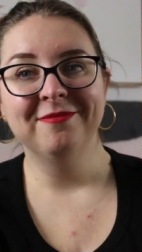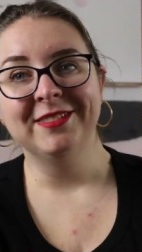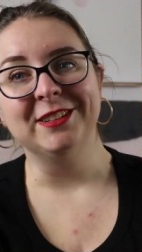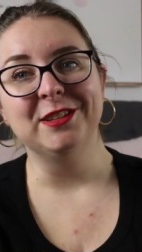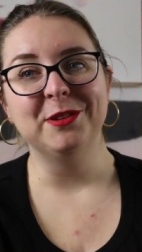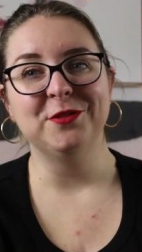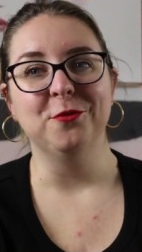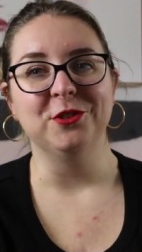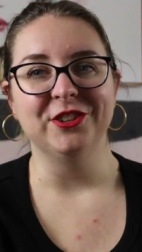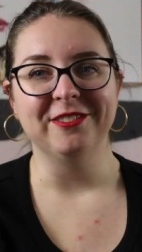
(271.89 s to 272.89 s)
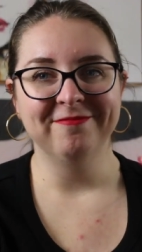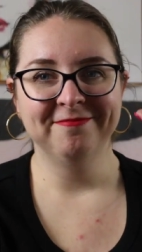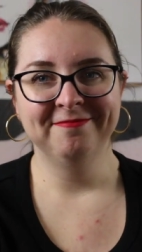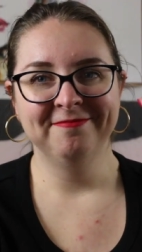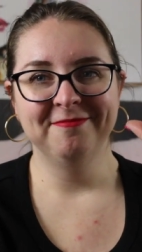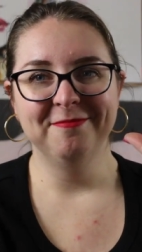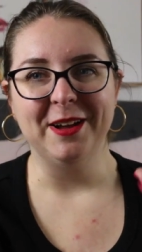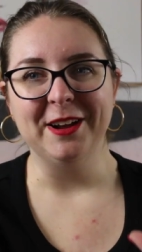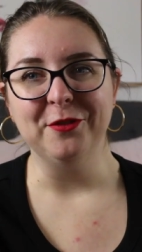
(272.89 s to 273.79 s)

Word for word: Thanks so much for watching. Bye,